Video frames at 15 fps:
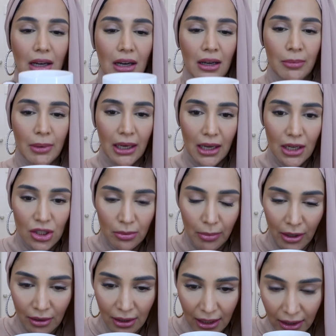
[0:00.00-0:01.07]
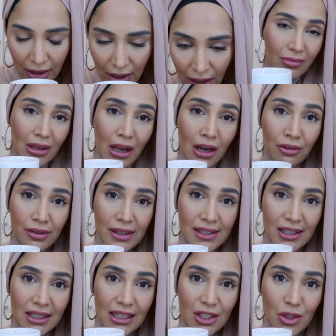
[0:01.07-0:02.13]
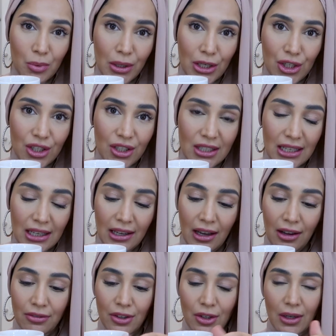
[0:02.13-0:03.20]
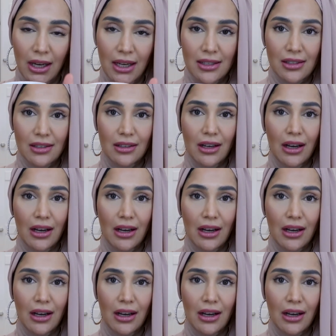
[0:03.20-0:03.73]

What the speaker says: I'm a catch, apparently. I recently switched to decaf, you guys.